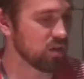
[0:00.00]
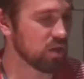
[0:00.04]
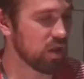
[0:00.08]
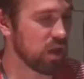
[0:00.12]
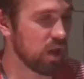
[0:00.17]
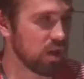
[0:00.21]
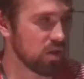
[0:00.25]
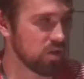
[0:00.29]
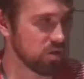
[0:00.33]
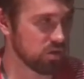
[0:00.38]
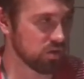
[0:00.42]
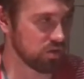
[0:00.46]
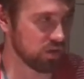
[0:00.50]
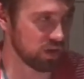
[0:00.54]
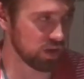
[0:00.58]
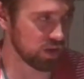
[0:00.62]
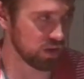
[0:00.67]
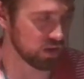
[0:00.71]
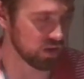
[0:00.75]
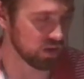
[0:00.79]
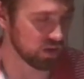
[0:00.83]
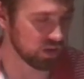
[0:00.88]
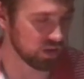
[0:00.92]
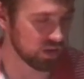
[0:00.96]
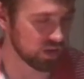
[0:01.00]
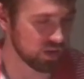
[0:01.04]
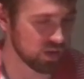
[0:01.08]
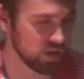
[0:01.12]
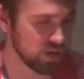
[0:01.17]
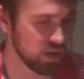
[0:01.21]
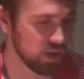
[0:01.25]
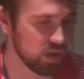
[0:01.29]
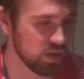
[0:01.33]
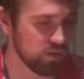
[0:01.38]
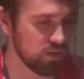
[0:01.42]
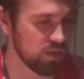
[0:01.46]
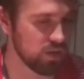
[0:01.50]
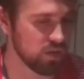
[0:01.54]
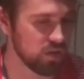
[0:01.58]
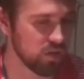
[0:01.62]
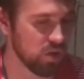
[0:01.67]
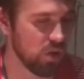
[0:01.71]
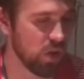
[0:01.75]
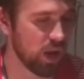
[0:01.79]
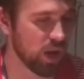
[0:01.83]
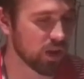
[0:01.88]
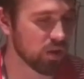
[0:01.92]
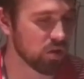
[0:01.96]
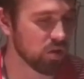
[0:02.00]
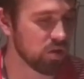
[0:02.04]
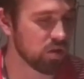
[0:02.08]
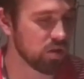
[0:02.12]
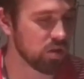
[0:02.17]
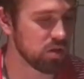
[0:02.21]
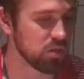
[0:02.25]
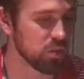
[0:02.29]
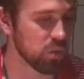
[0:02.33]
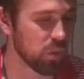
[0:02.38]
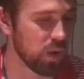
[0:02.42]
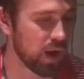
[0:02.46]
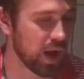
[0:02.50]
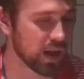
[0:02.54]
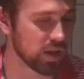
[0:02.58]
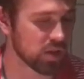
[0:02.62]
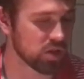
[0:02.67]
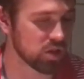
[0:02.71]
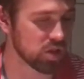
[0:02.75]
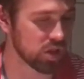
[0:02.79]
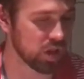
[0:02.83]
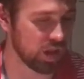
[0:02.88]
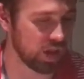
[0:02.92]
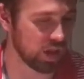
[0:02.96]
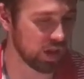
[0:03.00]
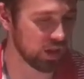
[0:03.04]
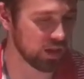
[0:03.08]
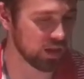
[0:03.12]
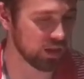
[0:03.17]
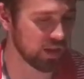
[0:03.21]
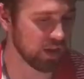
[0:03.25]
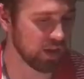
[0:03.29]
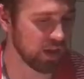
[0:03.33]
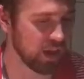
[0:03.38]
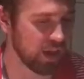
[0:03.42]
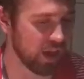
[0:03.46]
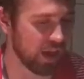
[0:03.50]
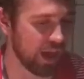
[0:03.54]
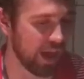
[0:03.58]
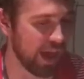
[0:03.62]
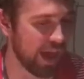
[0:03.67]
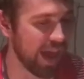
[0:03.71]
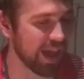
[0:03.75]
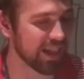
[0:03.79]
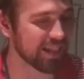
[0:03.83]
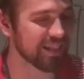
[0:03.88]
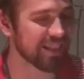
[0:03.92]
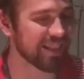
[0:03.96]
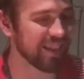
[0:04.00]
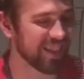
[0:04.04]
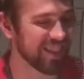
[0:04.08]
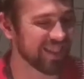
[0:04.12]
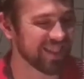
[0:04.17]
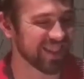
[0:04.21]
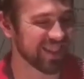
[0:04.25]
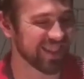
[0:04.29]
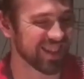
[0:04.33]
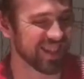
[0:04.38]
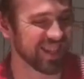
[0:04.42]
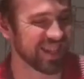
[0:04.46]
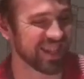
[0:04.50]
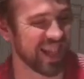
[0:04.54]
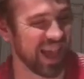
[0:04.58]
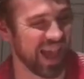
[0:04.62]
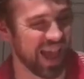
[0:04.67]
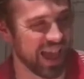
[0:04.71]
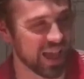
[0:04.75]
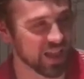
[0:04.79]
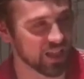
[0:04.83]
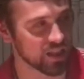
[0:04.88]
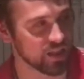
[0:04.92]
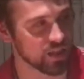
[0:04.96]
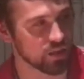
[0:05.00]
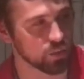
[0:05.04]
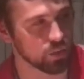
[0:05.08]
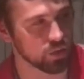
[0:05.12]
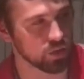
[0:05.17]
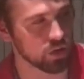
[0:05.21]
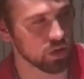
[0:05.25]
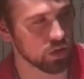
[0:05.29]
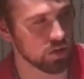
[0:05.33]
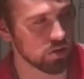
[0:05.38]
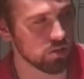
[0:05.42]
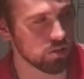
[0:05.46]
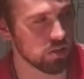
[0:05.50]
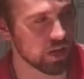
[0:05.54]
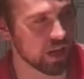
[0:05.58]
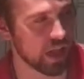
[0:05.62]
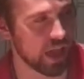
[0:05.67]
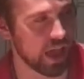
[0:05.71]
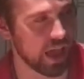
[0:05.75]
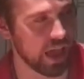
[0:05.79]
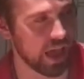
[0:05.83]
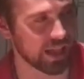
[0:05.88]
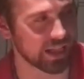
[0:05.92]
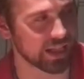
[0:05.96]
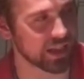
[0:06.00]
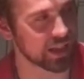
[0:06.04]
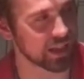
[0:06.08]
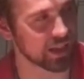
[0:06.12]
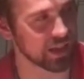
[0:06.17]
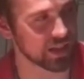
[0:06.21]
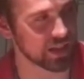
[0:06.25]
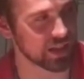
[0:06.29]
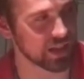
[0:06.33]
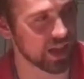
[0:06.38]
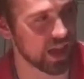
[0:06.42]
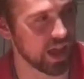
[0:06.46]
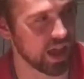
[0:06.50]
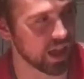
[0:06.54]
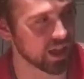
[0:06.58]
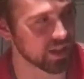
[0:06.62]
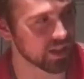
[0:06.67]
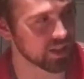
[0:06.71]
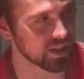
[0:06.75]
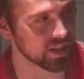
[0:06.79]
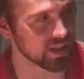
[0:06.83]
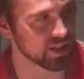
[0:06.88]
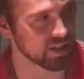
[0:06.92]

Conjuring, even though I couldn't watch it at the last, what did you mean at the last?